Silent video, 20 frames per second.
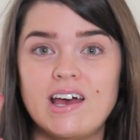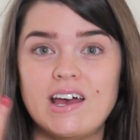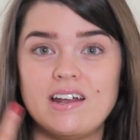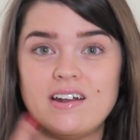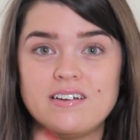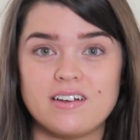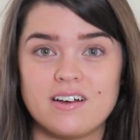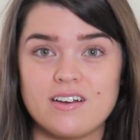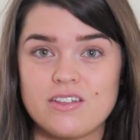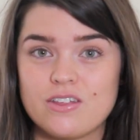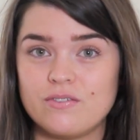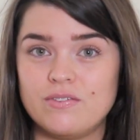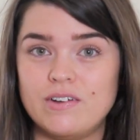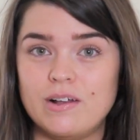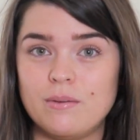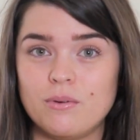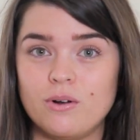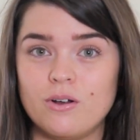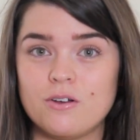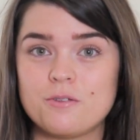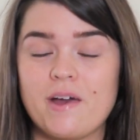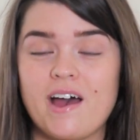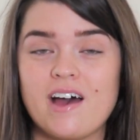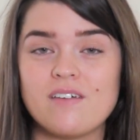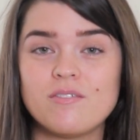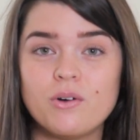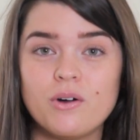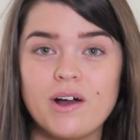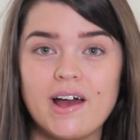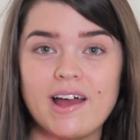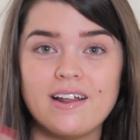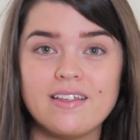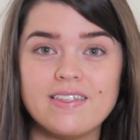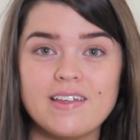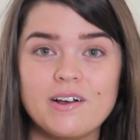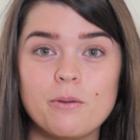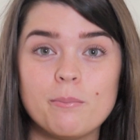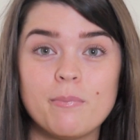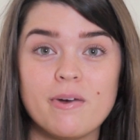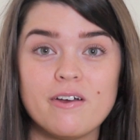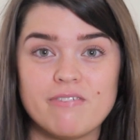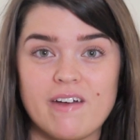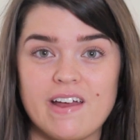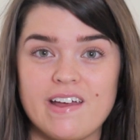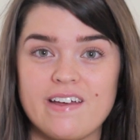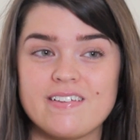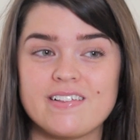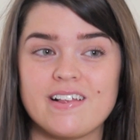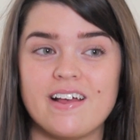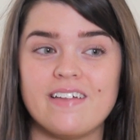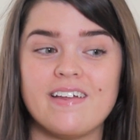and a touch of lip gloss, but I haven't got anything on my face.